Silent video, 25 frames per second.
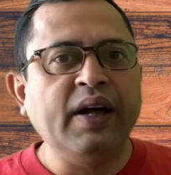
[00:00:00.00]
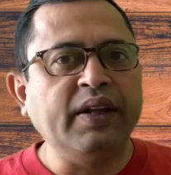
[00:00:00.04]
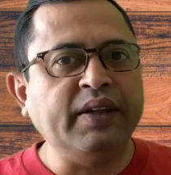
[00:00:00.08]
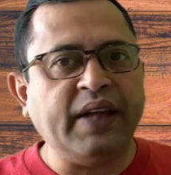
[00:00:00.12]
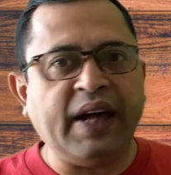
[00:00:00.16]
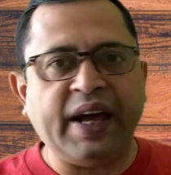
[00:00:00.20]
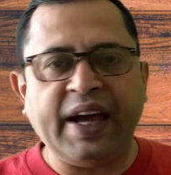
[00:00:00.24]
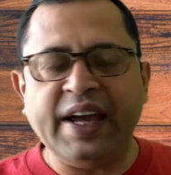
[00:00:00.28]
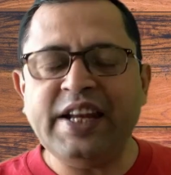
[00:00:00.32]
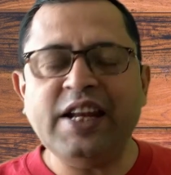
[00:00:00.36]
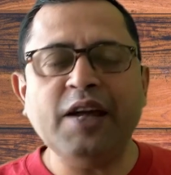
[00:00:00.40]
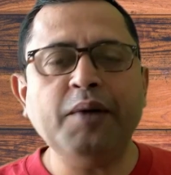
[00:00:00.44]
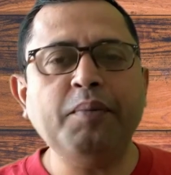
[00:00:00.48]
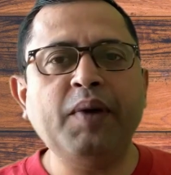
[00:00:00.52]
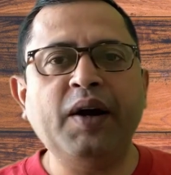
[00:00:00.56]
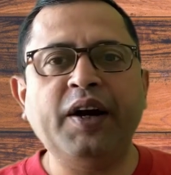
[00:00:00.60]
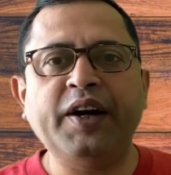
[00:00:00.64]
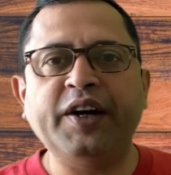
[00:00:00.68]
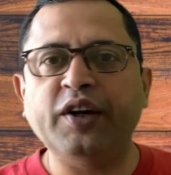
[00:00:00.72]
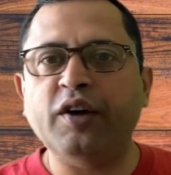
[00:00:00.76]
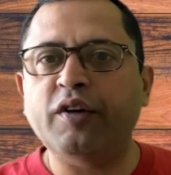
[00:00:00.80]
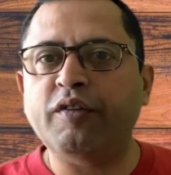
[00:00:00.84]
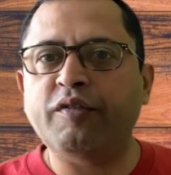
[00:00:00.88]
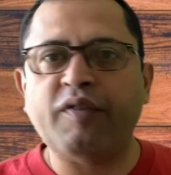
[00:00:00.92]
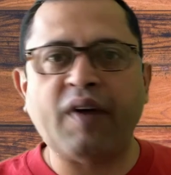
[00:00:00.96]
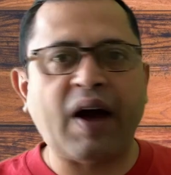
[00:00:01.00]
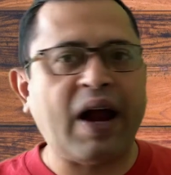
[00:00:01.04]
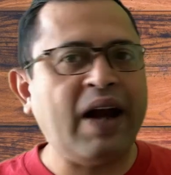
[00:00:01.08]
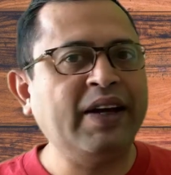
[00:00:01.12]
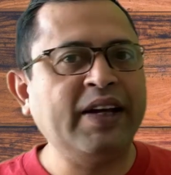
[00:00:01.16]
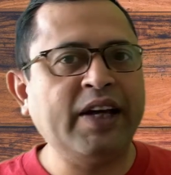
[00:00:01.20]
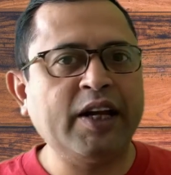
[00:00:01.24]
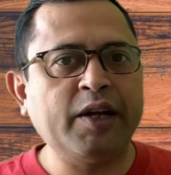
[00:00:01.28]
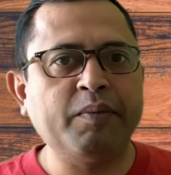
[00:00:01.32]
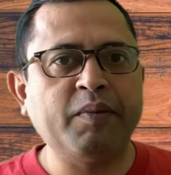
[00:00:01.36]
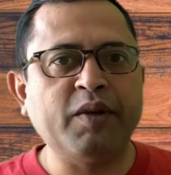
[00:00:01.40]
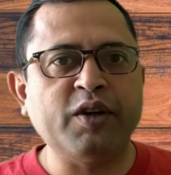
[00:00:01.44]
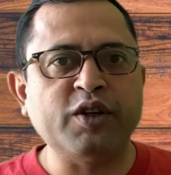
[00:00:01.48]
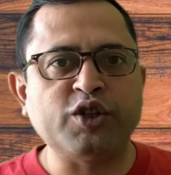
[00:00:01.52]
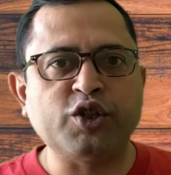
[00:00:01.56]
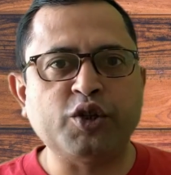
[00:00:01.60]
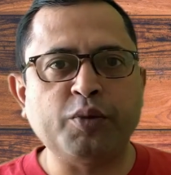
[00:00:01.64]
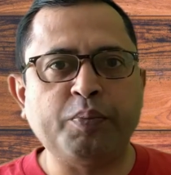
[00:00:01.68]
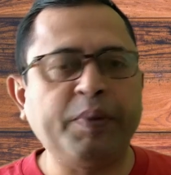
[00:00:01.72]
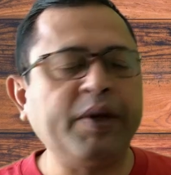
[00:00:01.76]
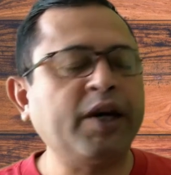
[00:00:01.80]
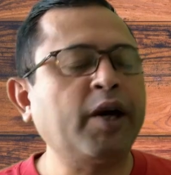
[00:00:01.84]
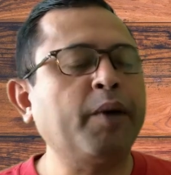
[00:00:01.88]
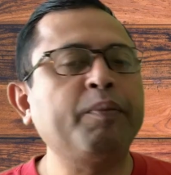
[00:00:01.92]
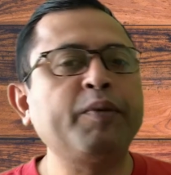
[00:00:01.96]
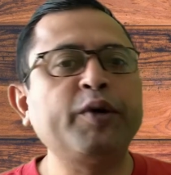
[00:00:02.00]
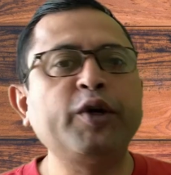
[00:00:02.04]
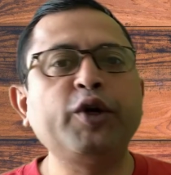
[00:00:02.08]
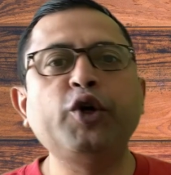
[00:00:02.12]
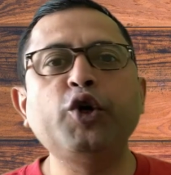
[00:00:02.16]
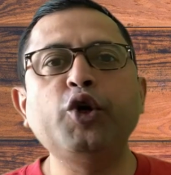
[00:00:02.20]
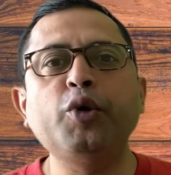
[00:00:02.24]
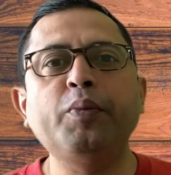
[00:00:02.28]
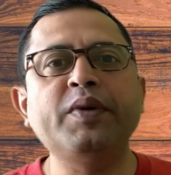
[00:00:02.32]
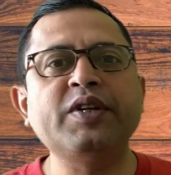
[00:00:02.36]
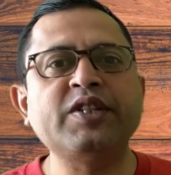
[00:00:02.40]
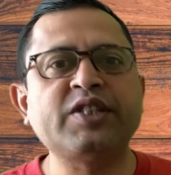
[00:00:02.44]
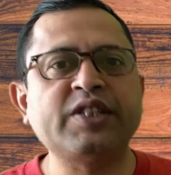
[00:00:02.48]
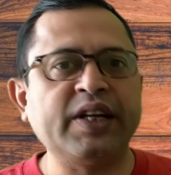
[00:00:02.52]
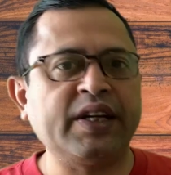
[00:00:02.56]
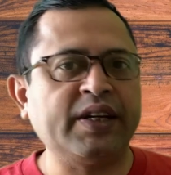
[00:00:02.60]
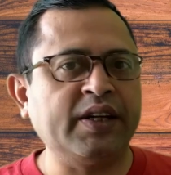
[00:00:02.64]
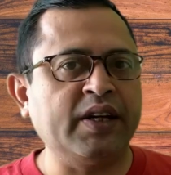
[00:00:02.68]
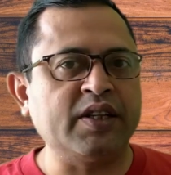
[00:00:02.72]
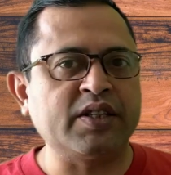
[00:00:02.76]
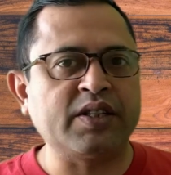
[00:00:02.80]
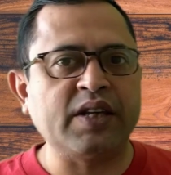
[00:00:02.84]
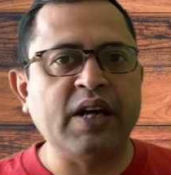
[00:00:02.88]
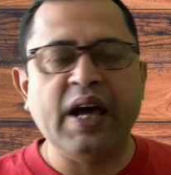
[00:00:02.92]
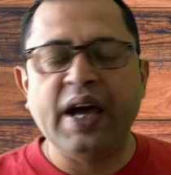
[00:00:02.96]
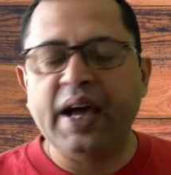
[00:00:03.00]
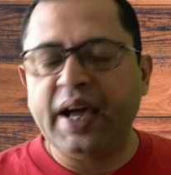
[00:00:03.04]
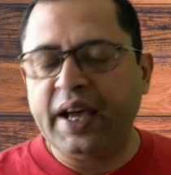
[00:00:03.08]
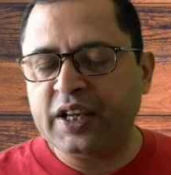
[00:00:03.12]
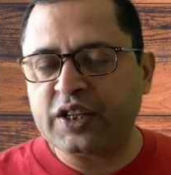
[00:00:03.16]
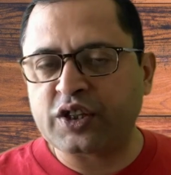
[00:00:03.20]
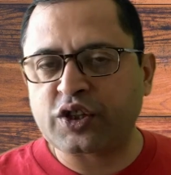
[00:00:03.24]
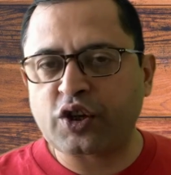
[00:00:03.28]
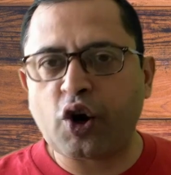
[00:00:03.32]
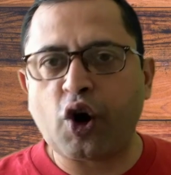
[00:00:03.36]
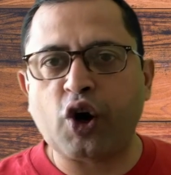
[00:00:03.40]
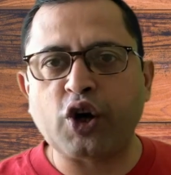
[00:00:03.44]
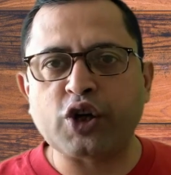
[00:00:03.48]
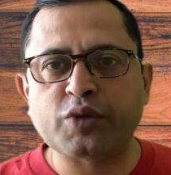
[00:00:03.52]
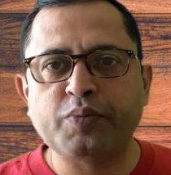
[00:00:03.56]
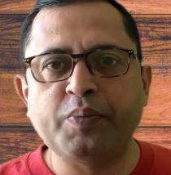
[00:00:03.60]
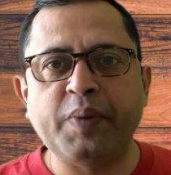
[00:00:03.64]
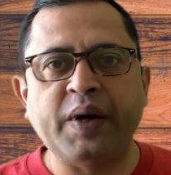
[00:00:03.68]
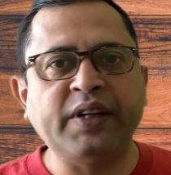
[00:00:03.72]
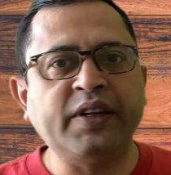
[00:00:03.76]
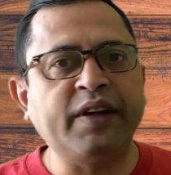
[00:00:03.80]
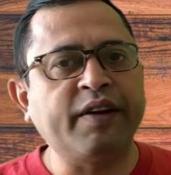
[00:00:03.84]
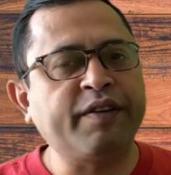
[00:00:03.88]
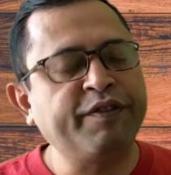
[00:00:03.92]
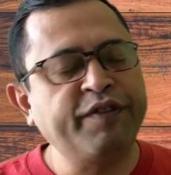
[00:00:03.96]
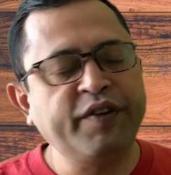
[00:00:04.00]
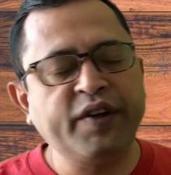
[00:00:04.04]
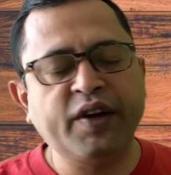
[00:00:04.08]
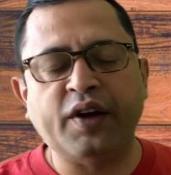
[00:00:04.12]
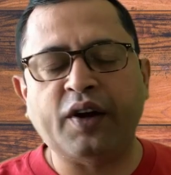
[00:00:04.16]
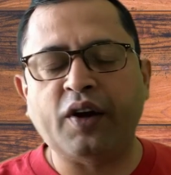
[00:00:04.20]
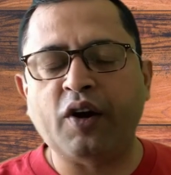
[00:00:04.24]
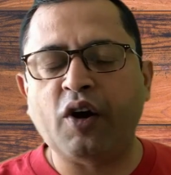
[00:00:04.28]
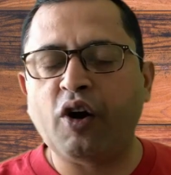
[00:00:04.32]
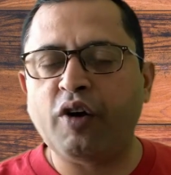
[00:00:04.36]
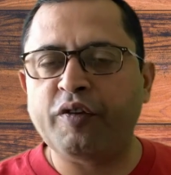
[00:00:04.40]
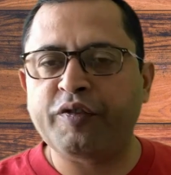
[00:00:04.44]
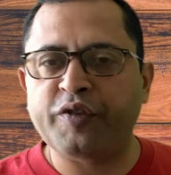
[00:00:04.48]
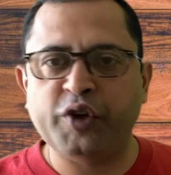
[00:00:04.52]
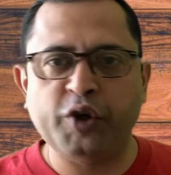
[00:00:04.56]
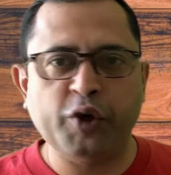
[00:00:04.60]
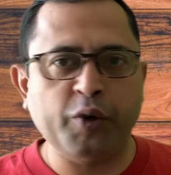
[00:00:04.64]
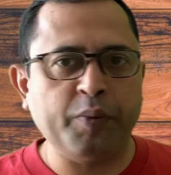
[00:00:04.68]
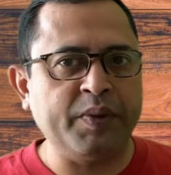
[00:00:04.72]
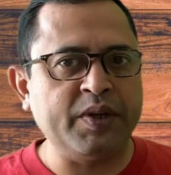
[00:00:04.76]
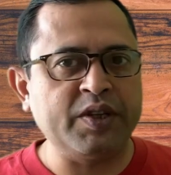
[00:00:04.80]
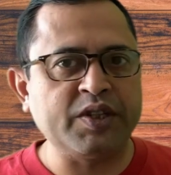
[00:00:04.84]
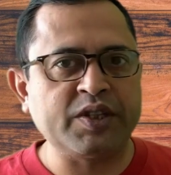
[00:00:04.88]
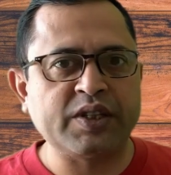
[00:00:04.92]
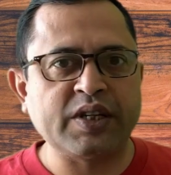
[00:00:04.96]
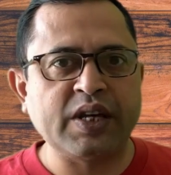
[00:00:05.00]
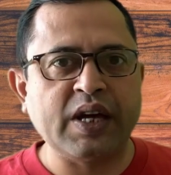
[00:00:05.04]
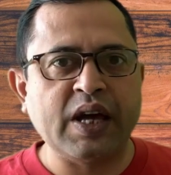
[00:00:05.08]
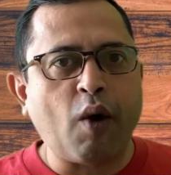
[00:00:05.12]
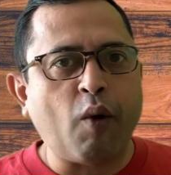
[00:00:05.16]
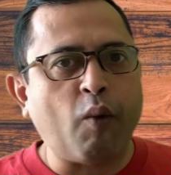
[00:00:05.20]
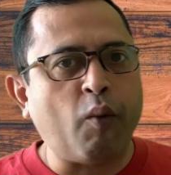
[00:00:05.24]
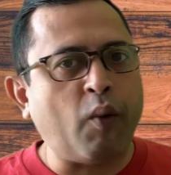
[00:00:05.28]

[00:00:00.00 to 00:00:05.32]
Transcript: The inability of wild animals to pick up human signals is caused by their fear of humans.